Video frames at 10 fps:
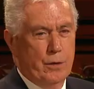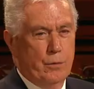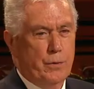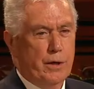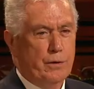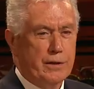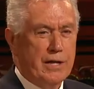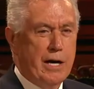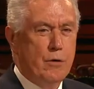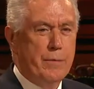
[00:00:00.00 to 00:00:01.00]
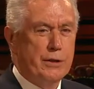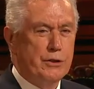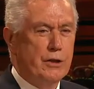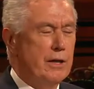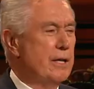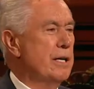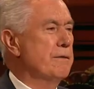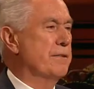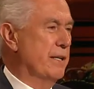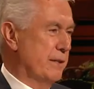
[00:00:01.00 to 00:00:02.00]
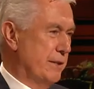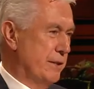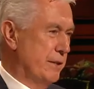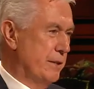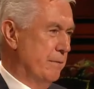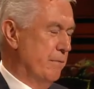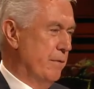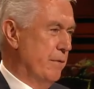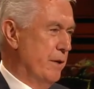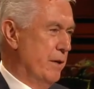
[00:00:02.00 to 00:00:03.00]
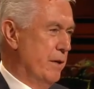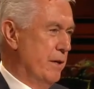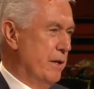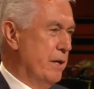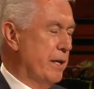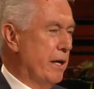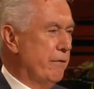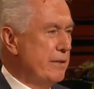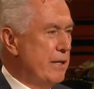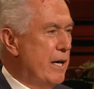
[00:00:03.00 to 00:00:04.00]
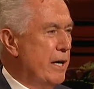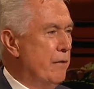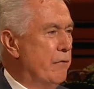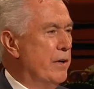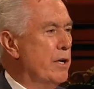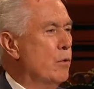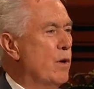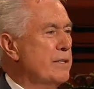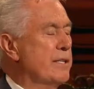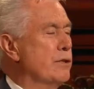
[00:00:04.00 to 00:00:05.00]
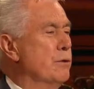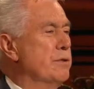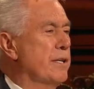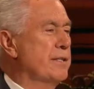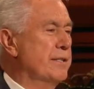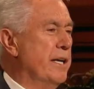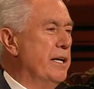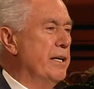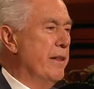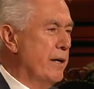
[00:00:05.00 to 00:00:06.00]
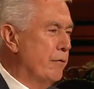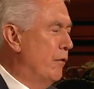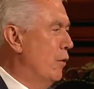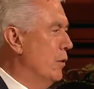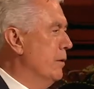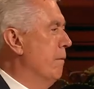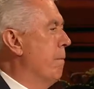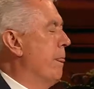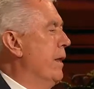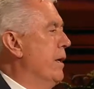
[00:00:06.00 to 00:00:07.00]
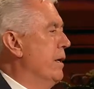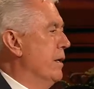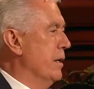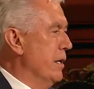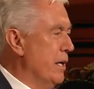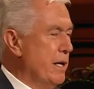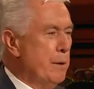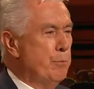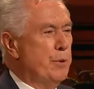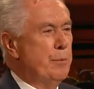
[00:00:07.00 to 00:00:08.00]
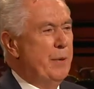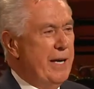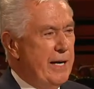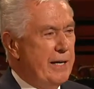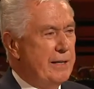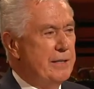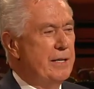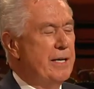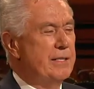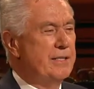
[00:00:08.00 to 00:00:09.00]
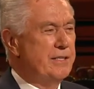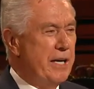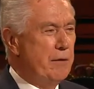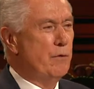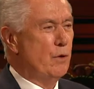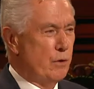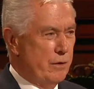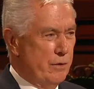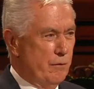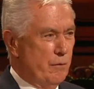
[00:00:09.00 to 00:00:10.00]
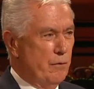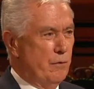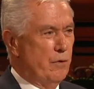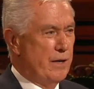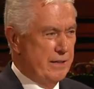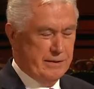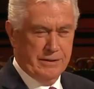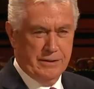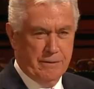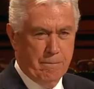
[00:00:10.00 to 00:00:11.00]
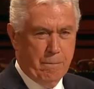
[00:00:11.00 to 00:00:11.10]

We learned how much God loves us. He gave us life and he wants us to succeed. Therefore, he prepared a savior for us.